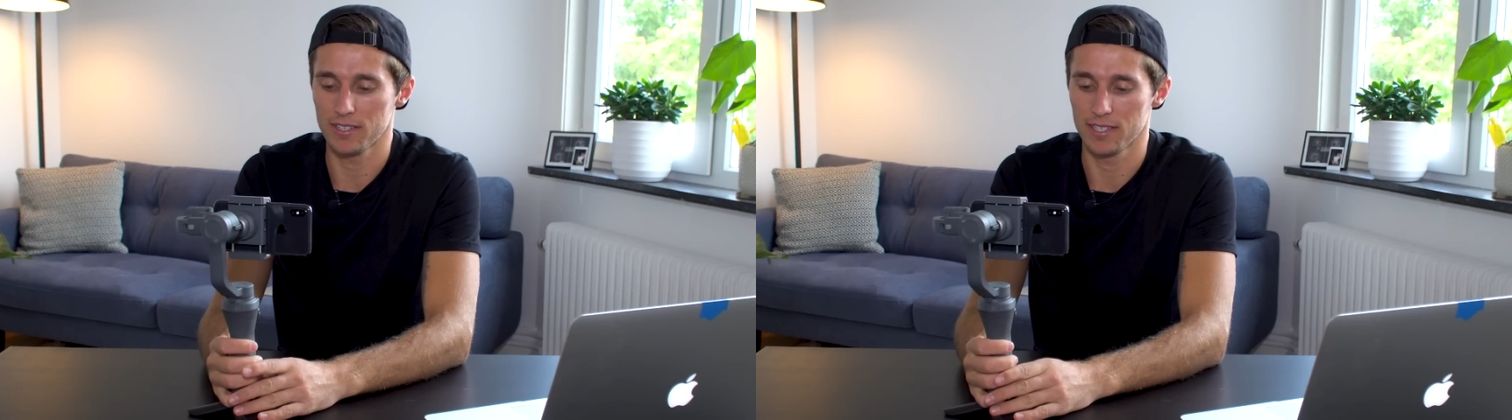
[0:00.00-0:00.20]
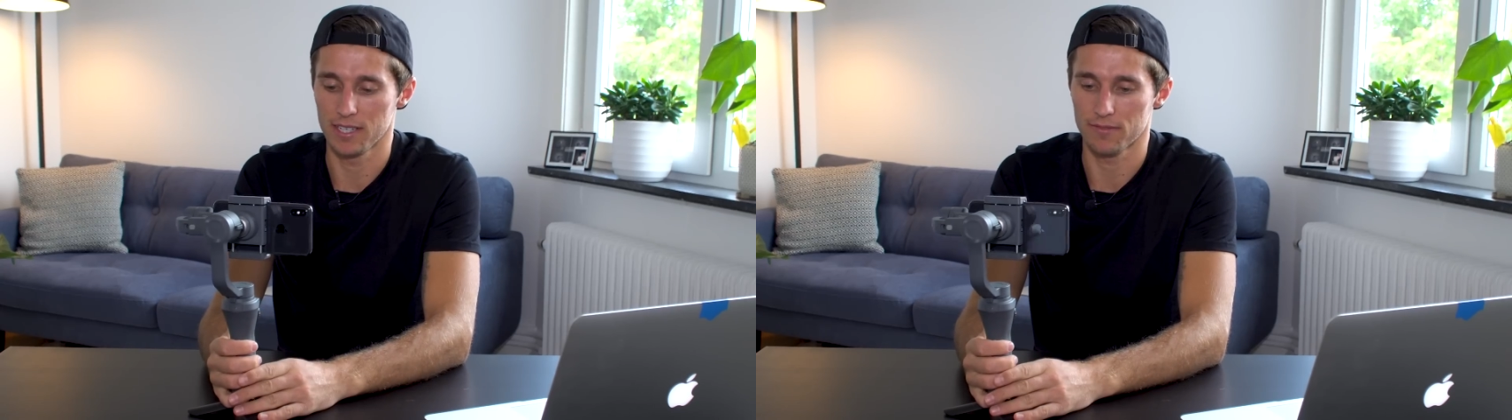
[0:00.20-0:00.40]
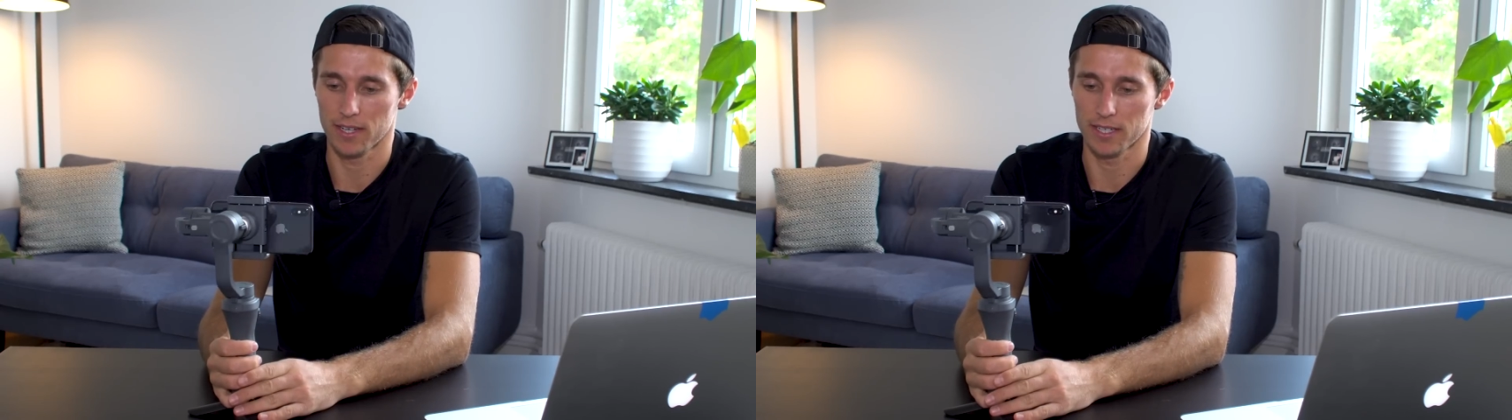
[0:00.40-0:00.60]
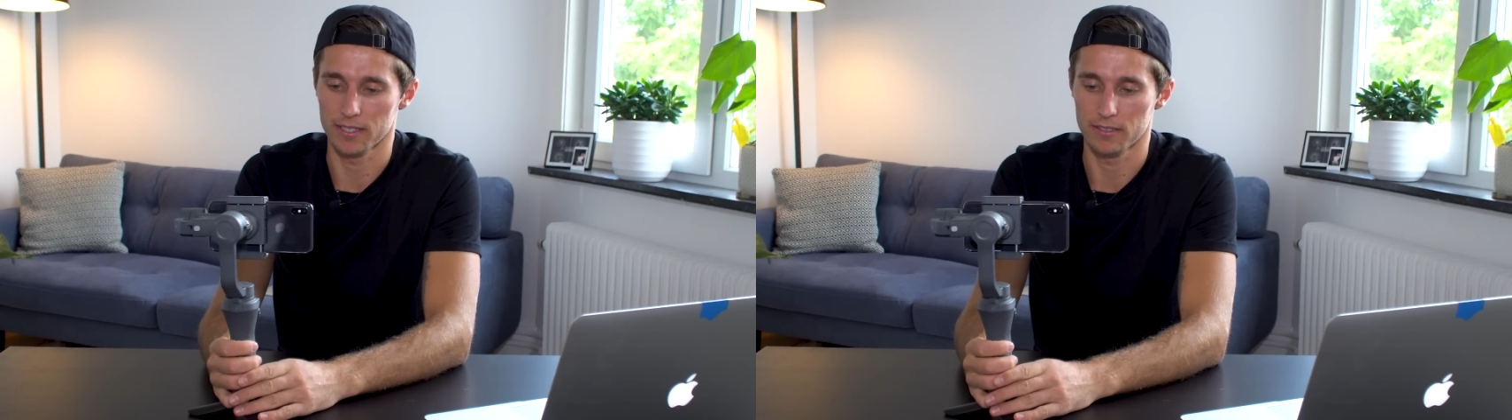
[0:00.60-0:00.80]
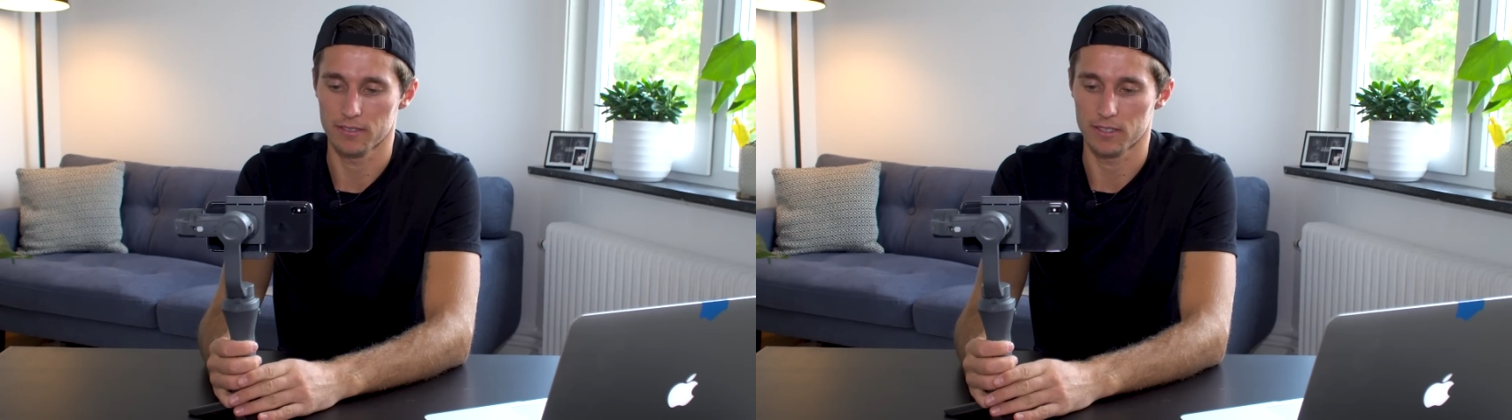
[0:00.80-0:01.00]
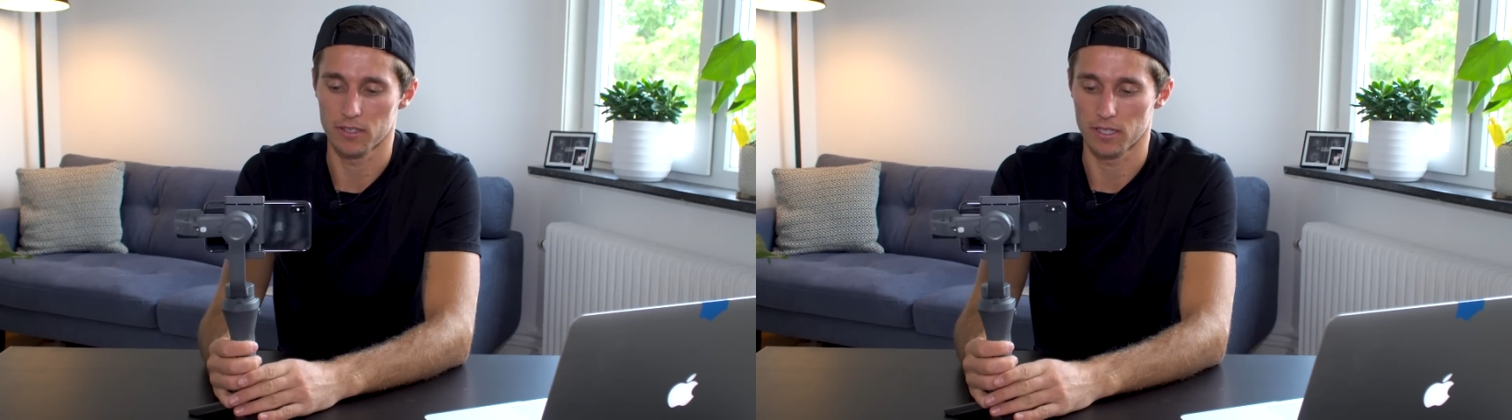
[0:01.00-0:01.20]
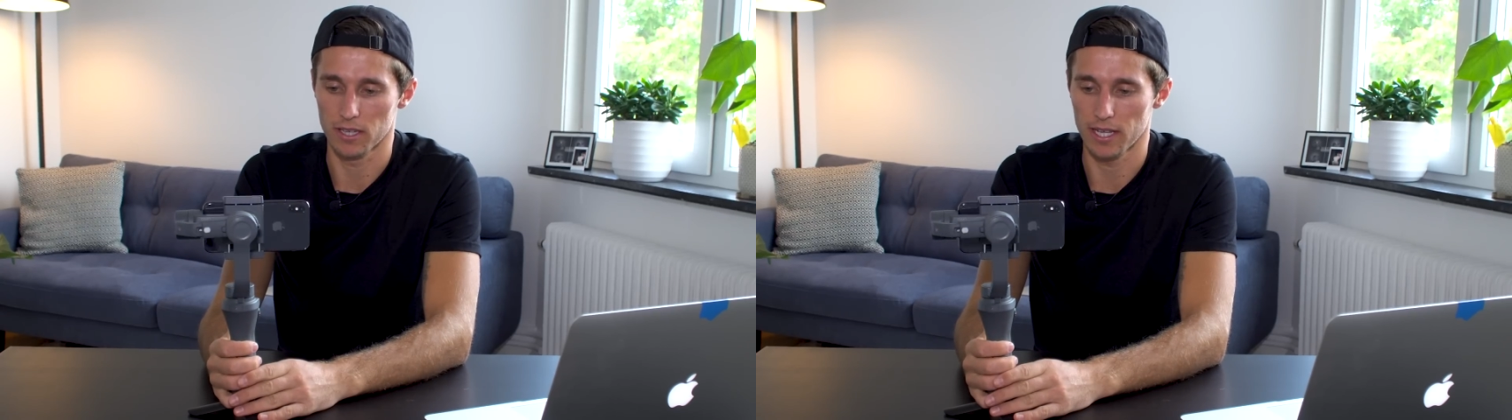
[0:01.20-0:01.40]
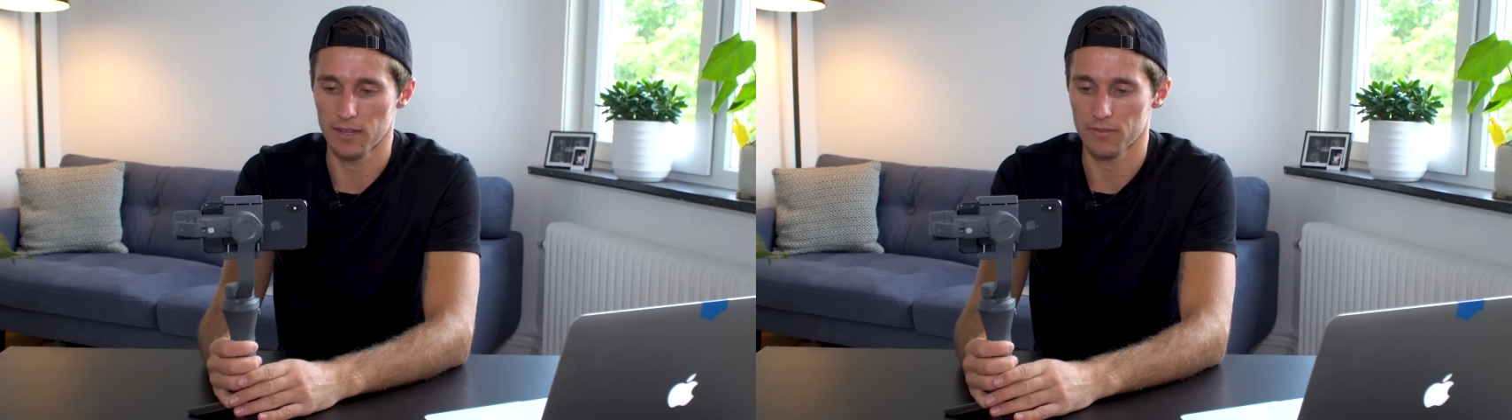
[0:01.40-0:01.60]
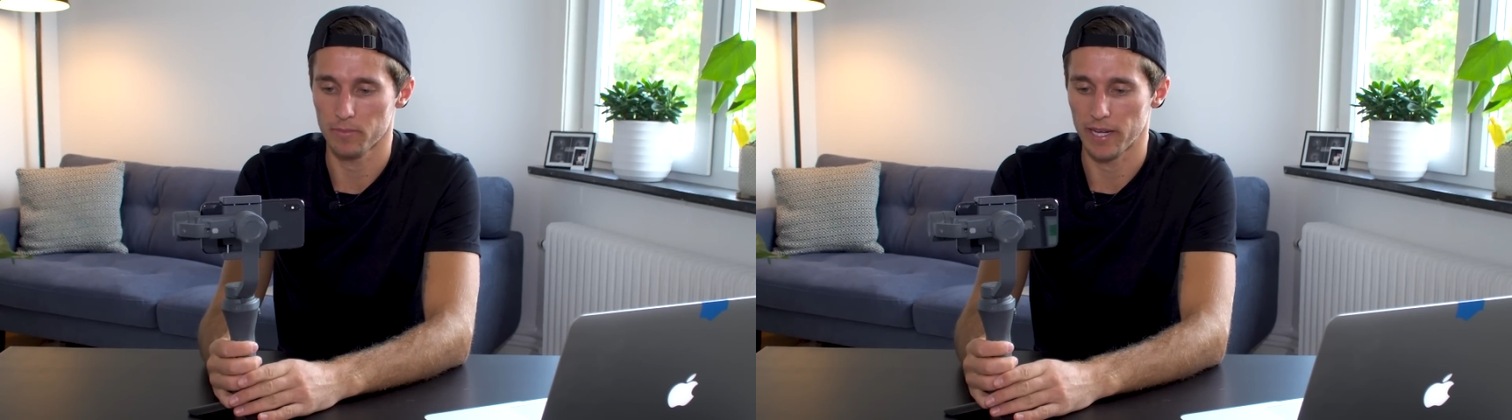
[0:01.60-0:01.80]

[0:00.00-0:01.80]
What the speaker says: if I go to the left,